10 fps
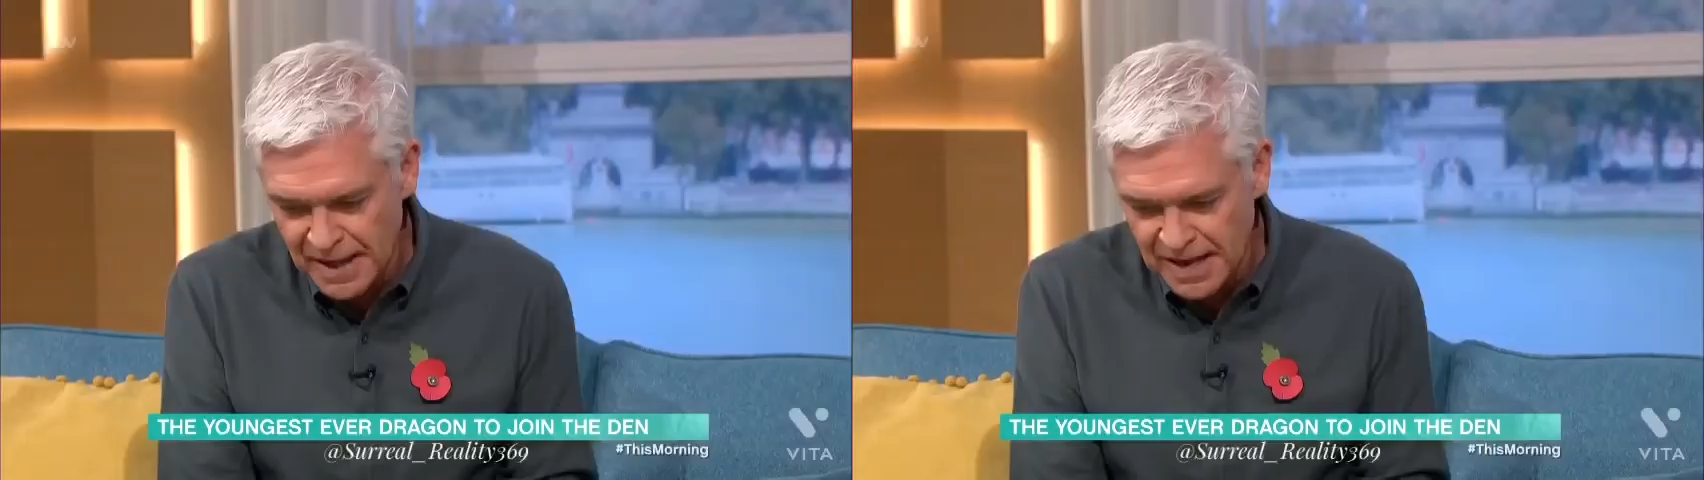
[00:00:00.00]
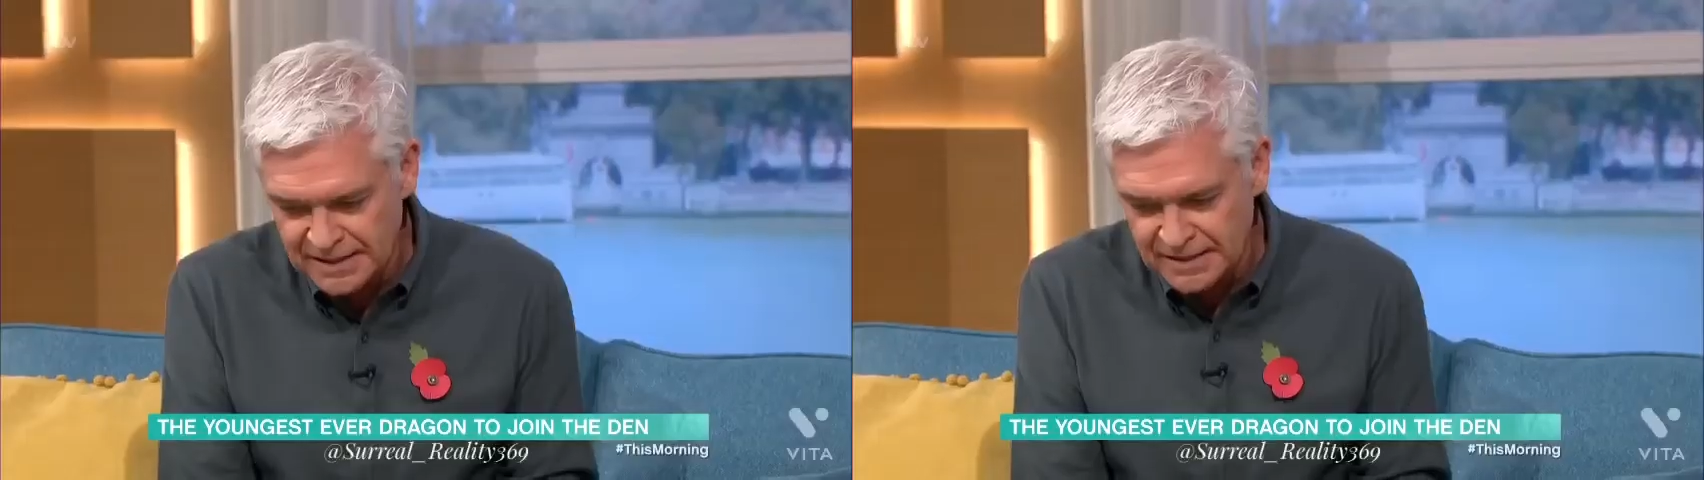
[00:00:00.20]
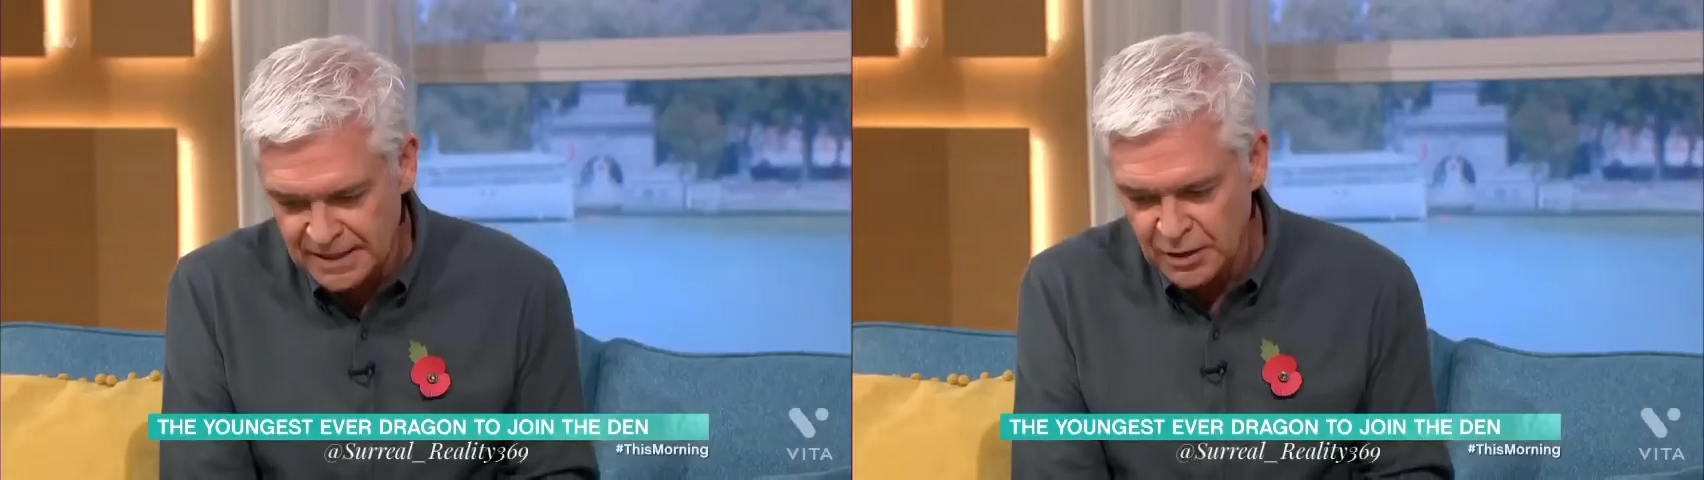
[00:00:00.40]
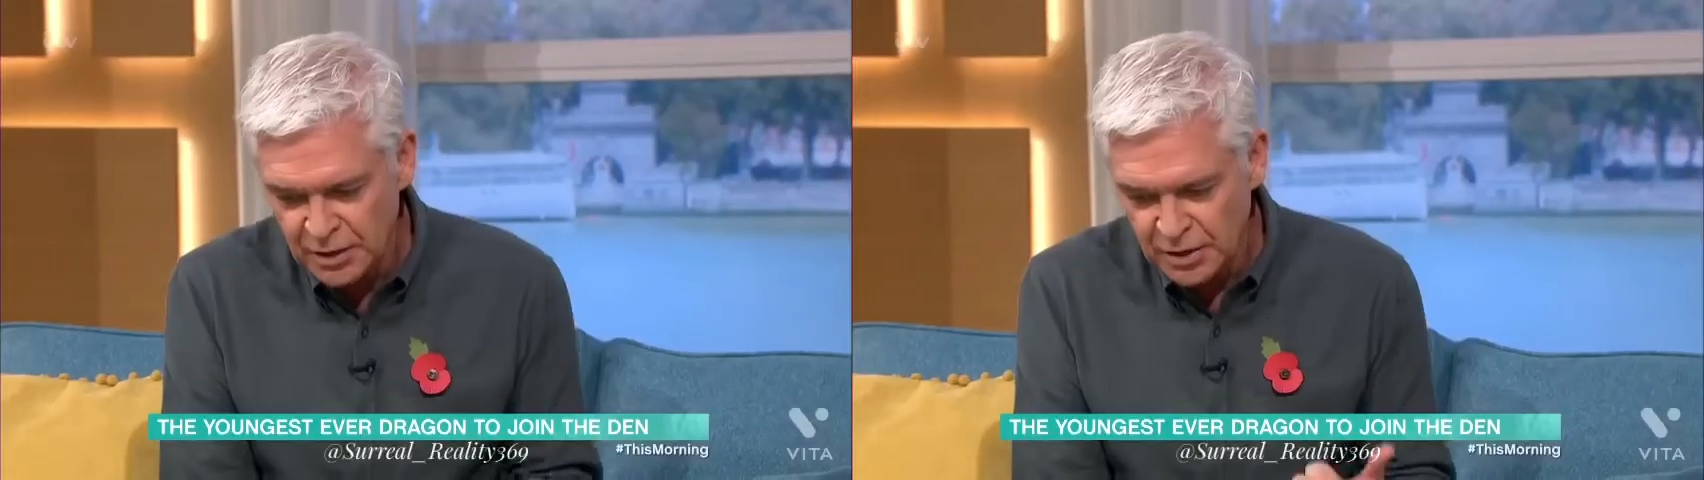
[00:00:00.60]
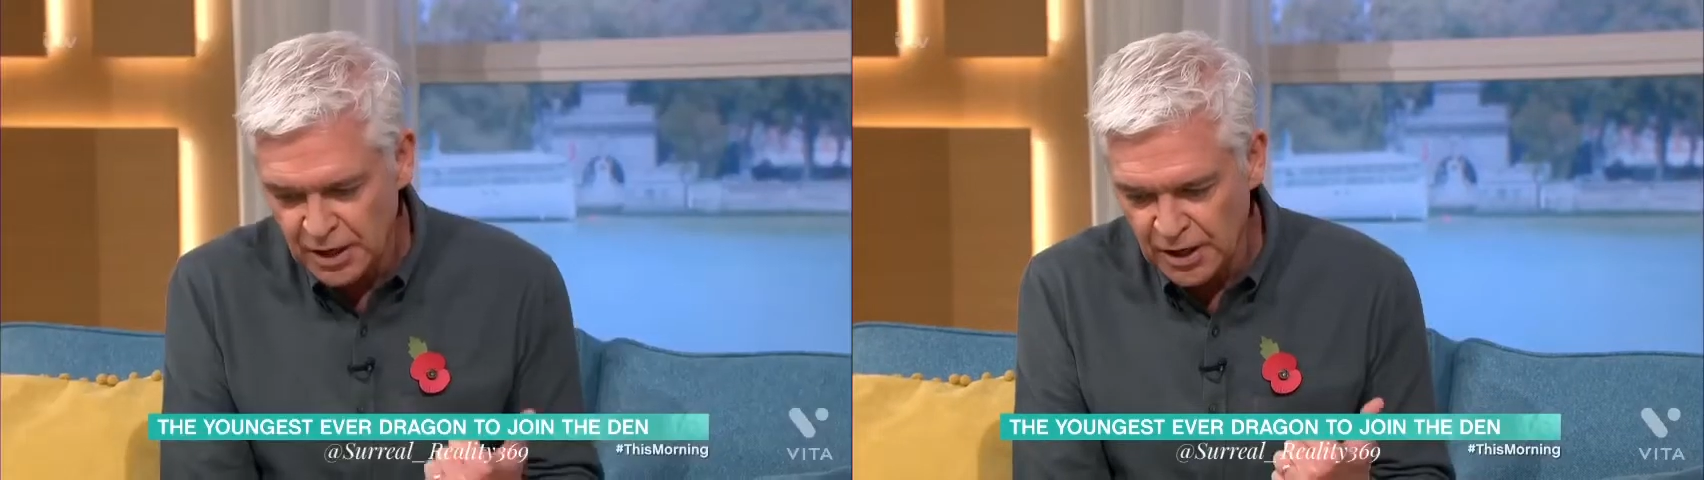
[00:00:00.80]
Esther,
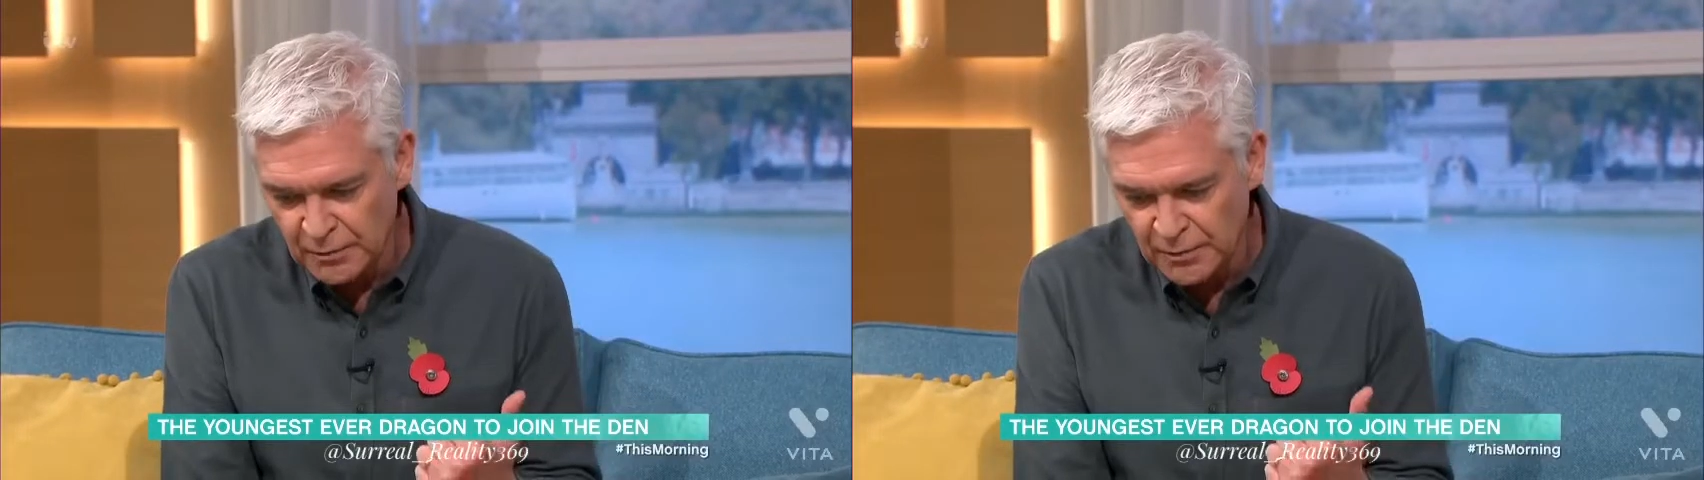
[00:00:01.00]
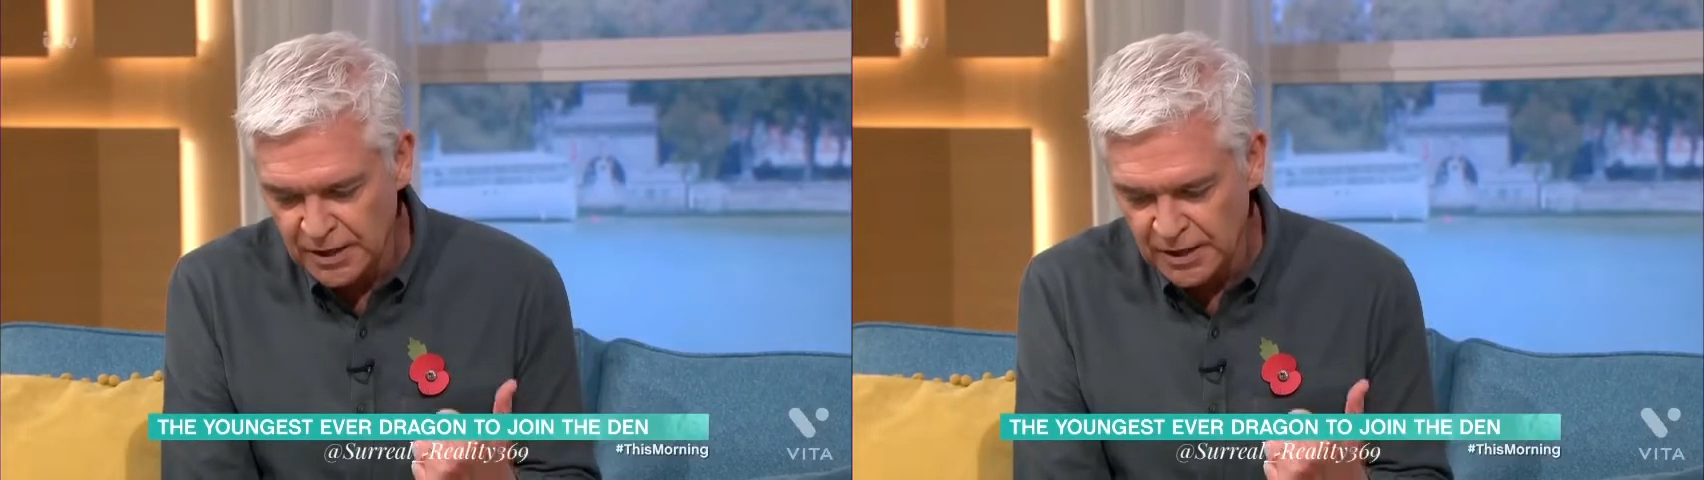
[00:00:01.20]
um,